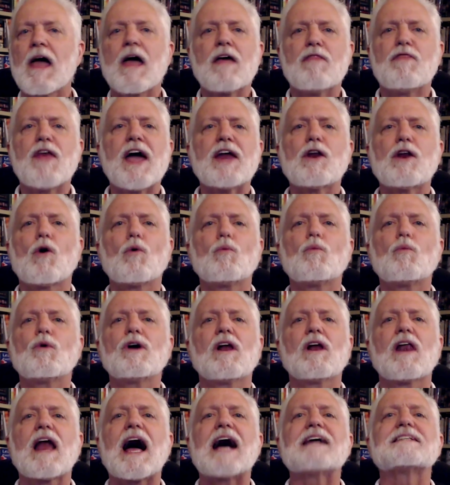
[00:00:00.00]
They don't
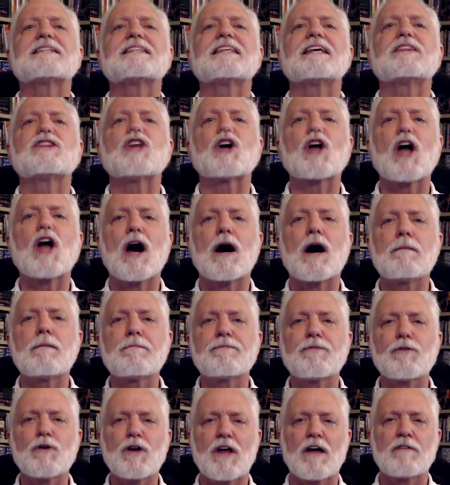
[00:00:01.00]
realize that the
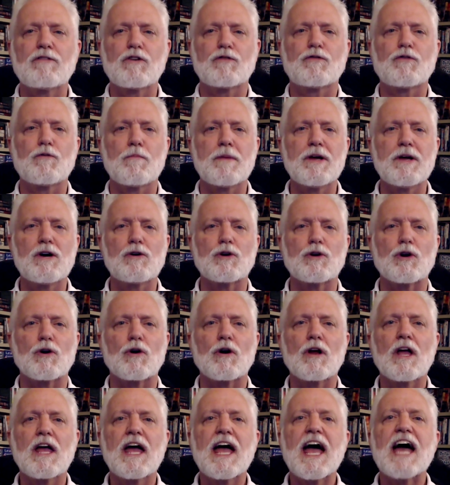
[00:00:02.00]
comfort of the
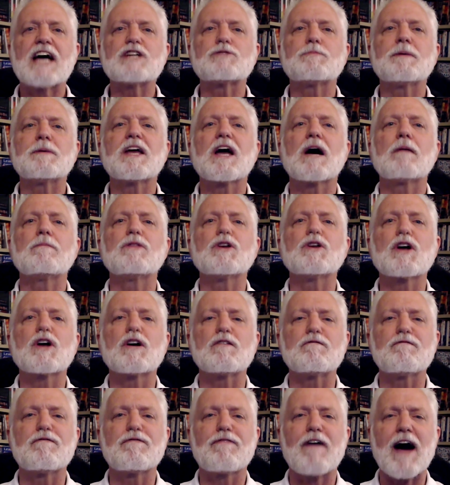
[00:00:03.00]
familiar has become the
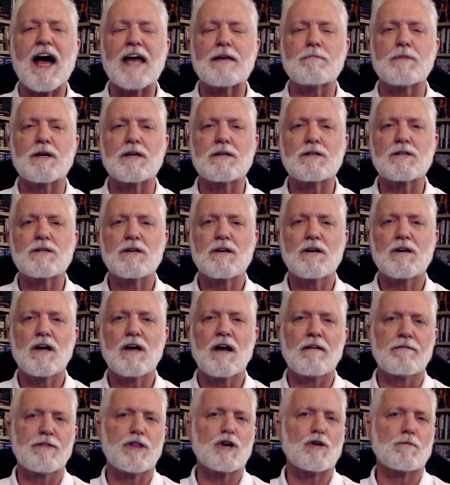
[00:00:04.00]
confinement
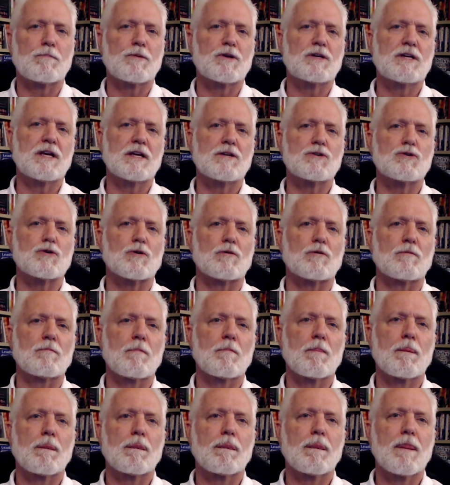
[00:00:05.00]
of their potential.
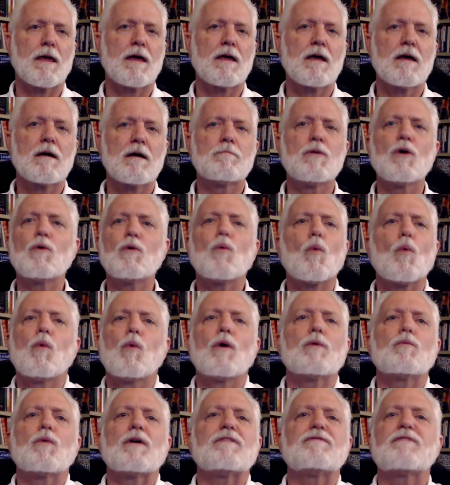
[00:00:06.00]
But
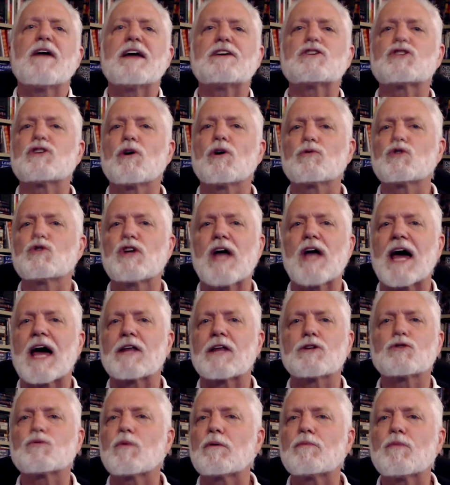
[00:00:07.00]
when we face no
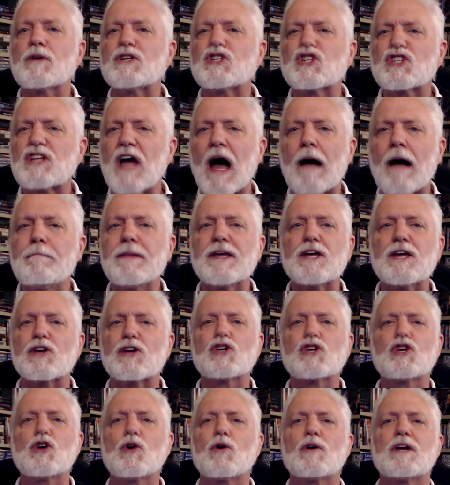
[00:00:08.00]
challenge, when we stop being
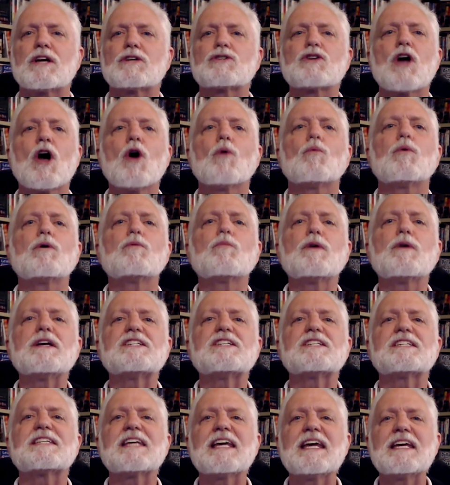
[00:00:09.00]
curious, when we
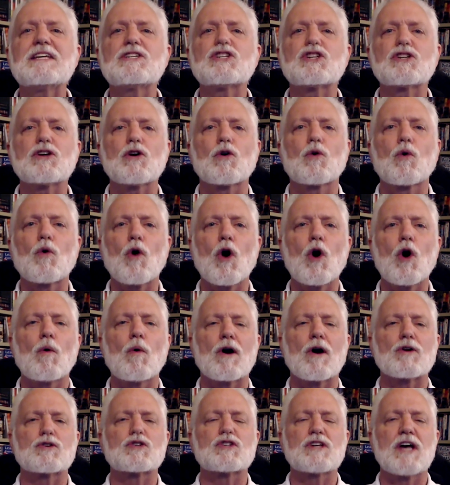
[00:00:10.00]
cease to grow
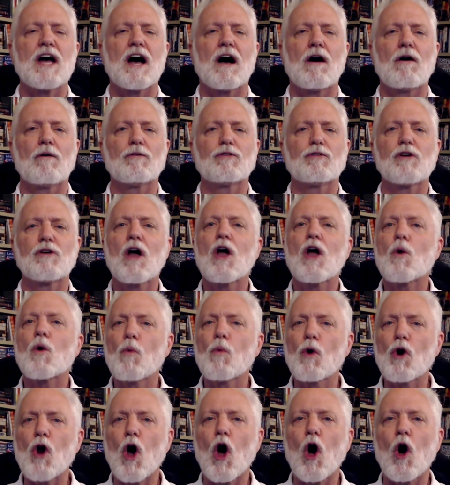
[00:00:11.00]
ourselves,
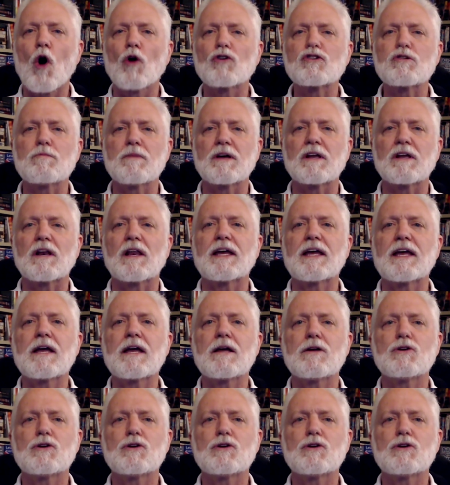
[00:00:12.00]
we're ultimately